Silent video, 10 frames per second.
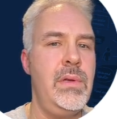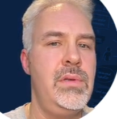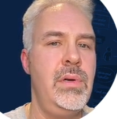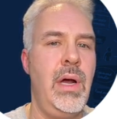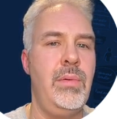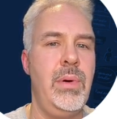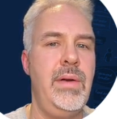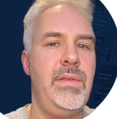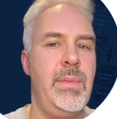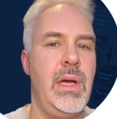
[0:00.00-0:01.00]
do not
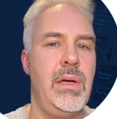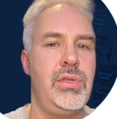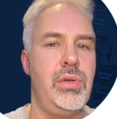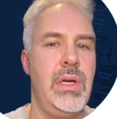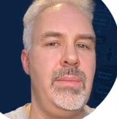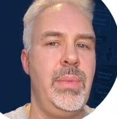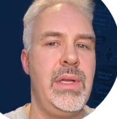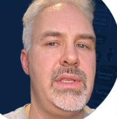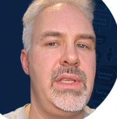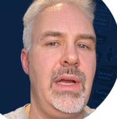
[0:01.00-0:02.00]
read from the all stream, but
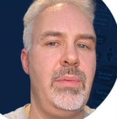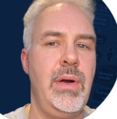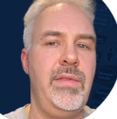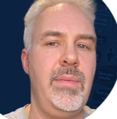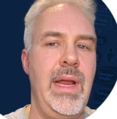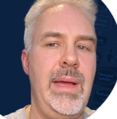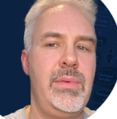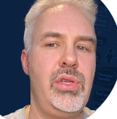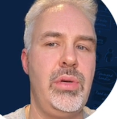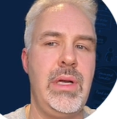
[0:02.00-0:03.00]
instead read from
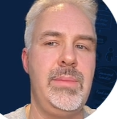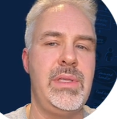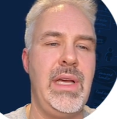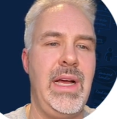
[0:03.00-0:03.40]
named streams,